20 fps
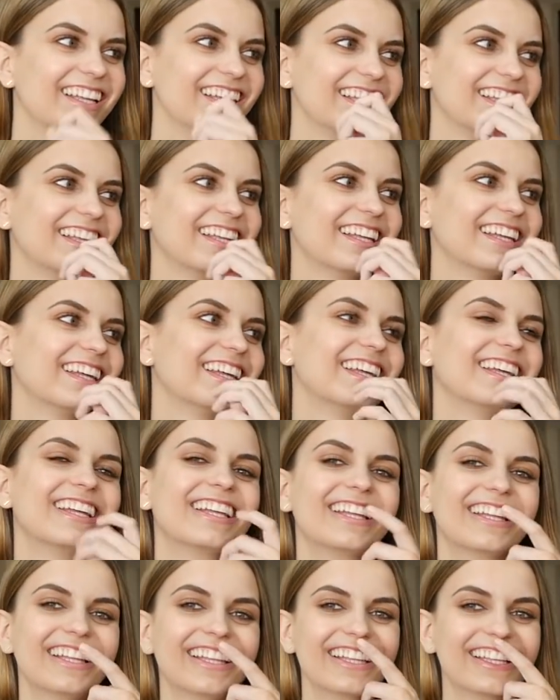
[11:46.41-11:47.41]

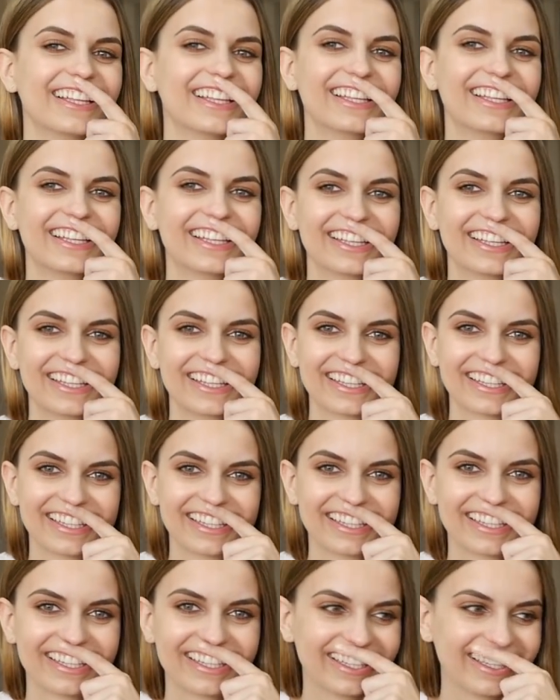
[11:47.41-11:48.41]

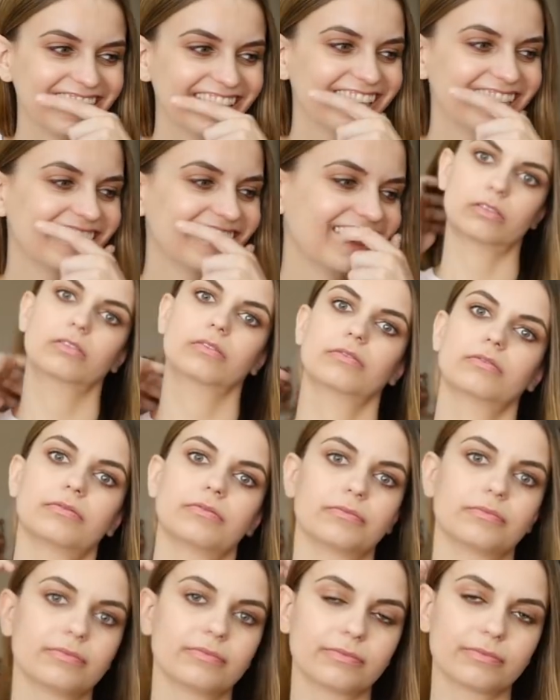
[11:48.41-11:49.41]

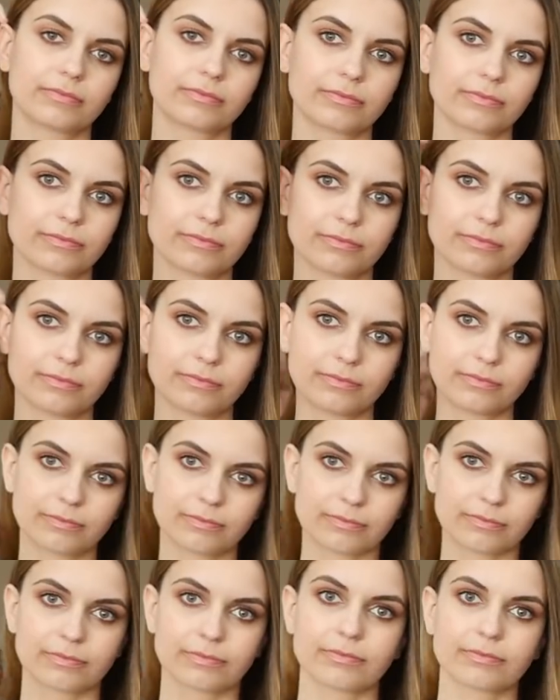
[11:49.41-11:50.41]

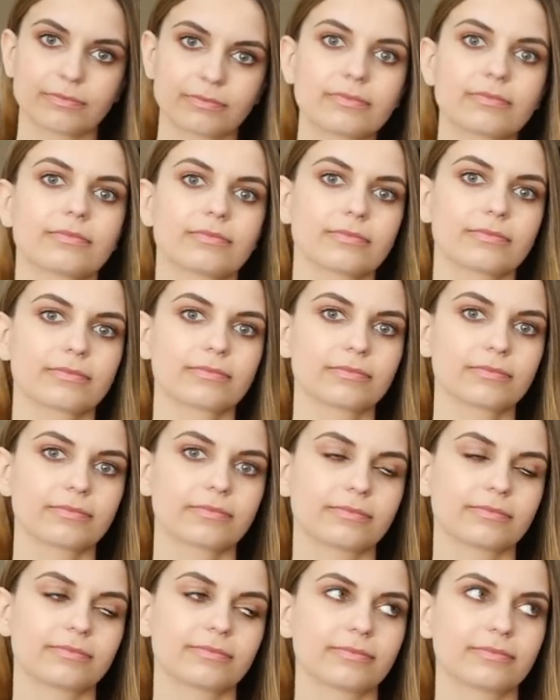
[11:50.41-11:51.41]

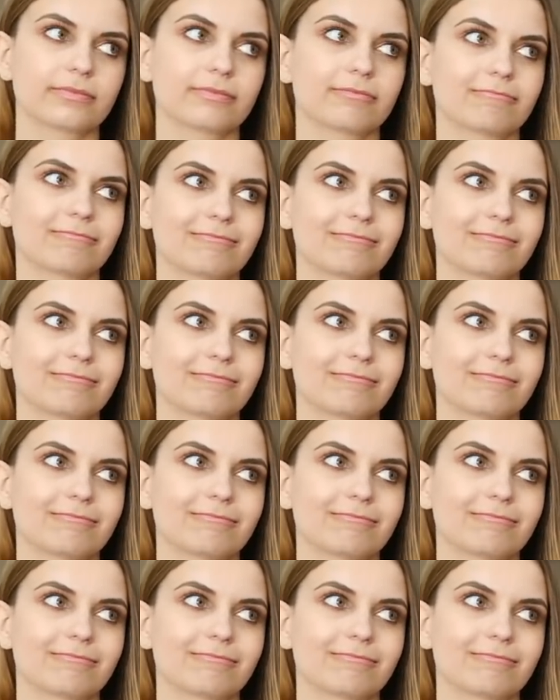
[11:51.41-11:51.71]
(silent)